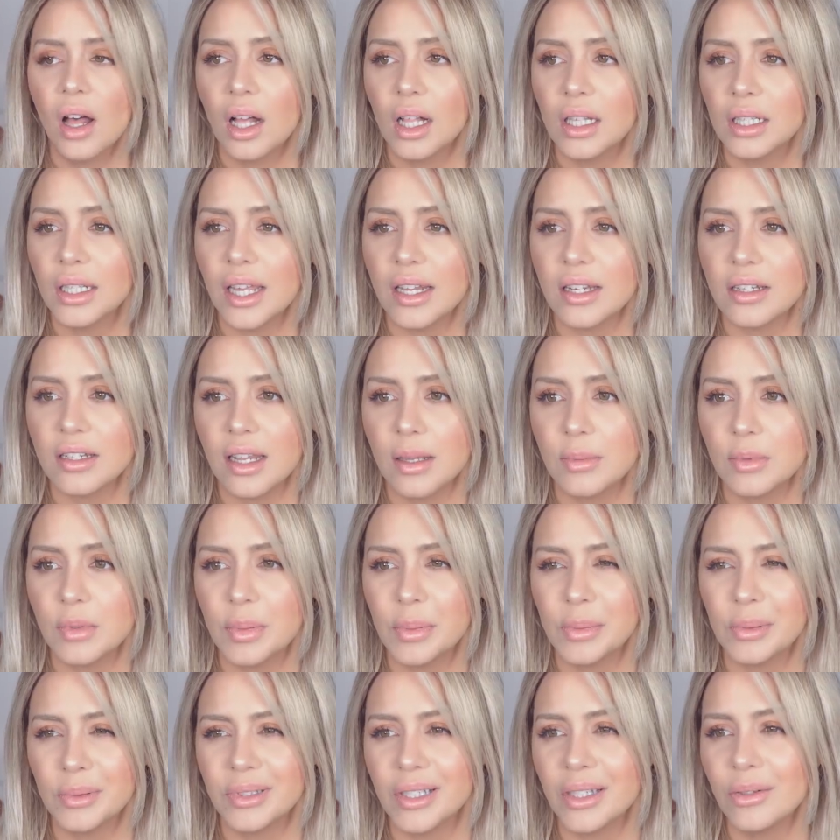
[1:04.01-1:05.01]
A lot of times
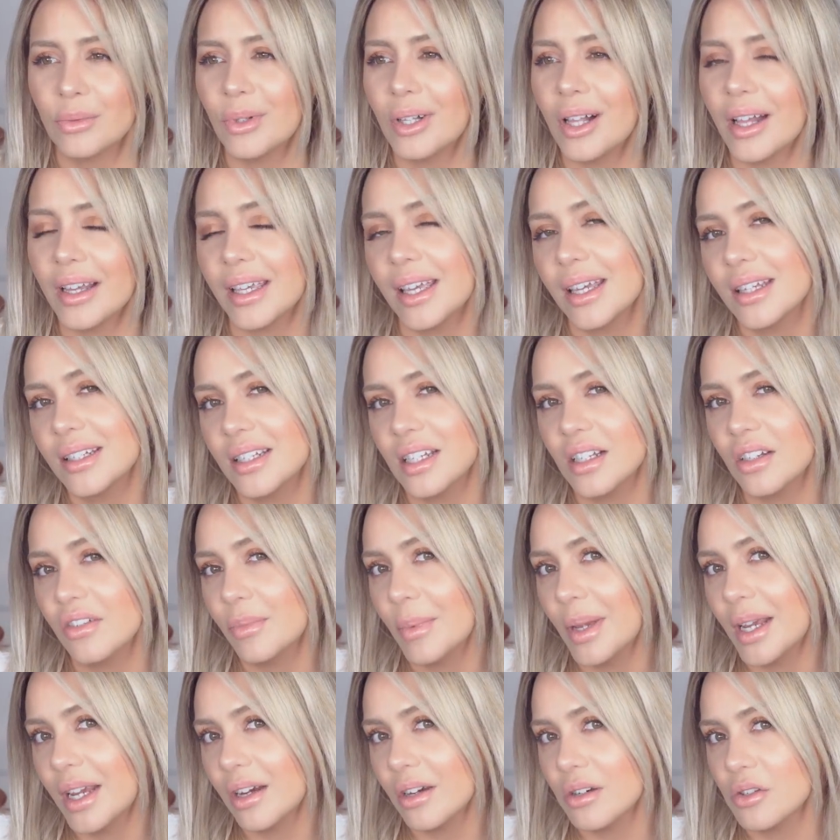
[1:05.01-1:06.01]
people say, well, I can't tell if
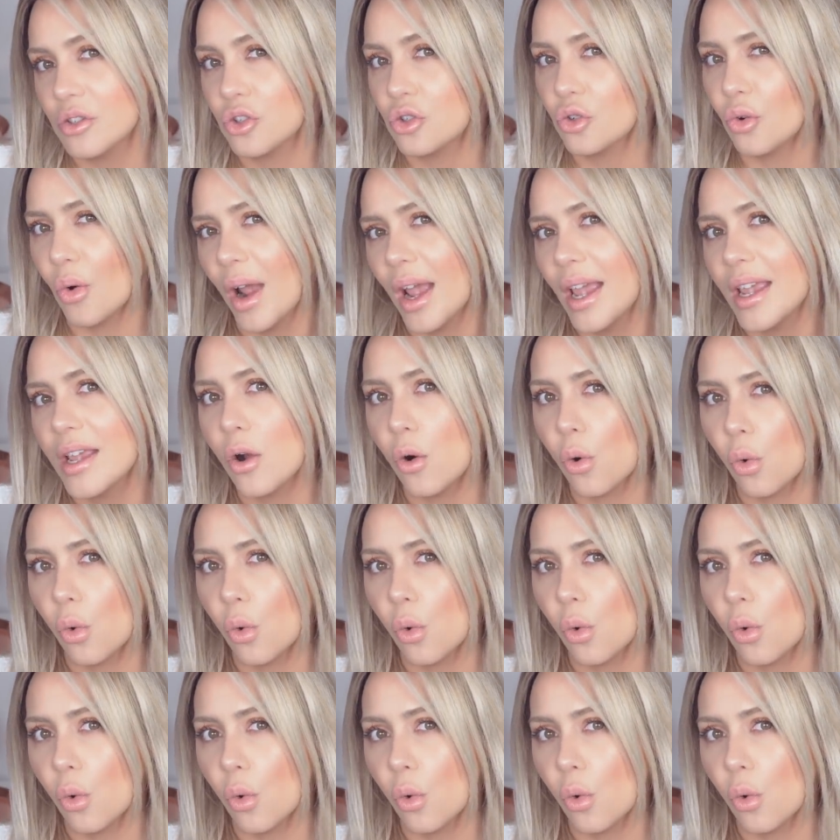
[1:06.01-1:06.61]
my hair is dry